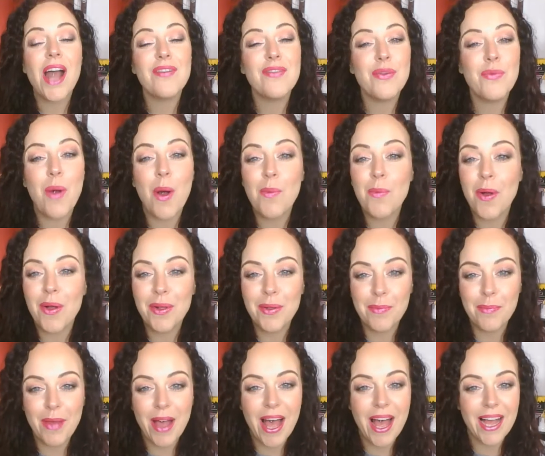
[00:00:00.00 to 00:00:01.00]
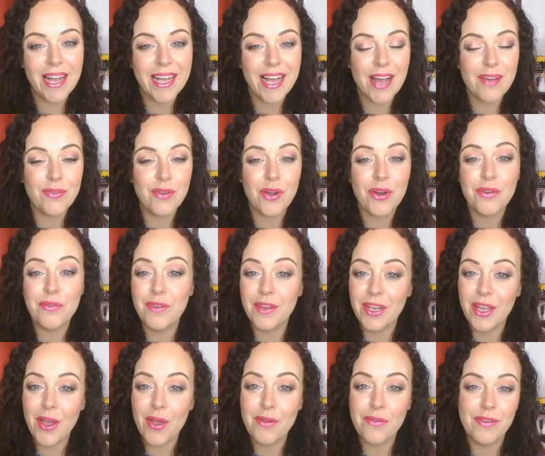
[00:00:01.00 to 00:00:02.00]
Hi everyone, welcome back. I've got a
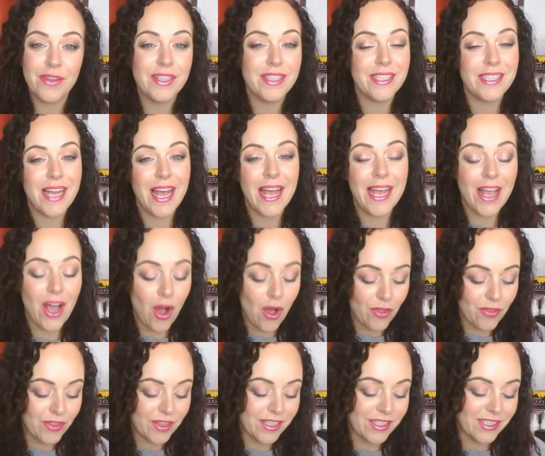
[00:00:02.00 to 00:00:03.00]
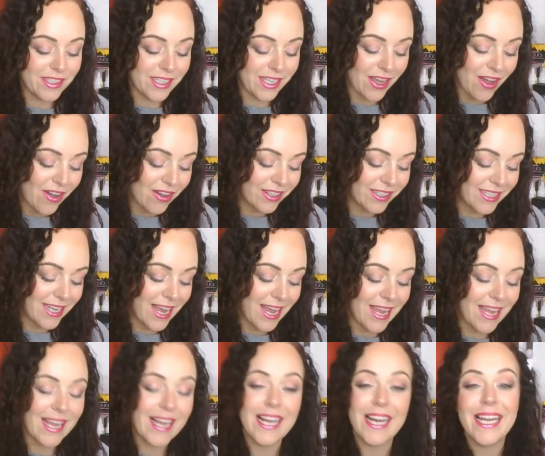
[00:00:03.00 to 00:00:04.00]
video for you today on the
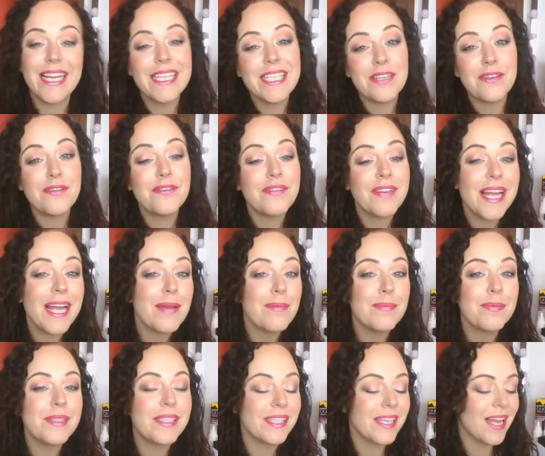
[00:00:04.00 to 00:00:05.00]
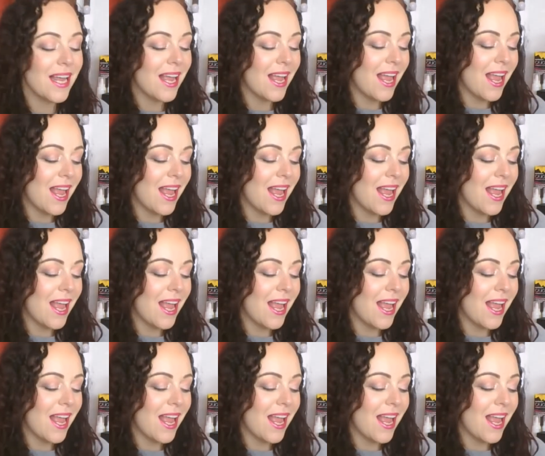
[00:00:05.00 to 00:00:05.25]
Ciate glitter flips.